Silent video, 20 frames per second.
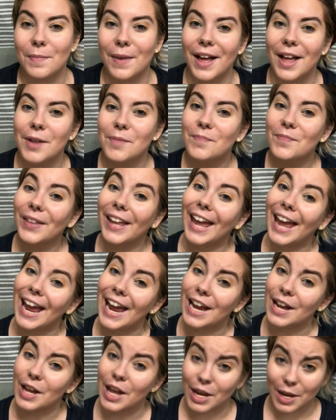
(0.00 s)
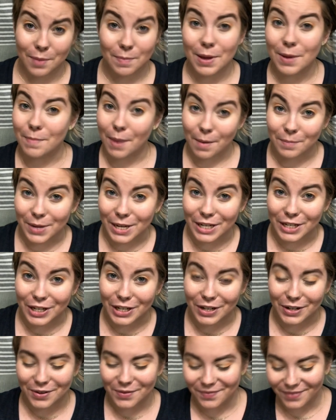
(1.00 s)
but hey, it can be pumpkin
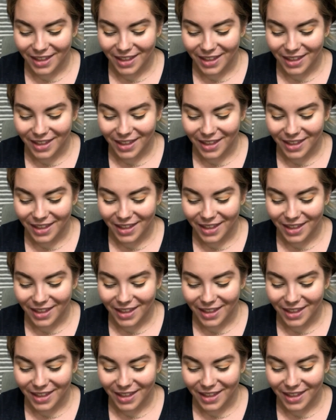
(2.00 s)
too.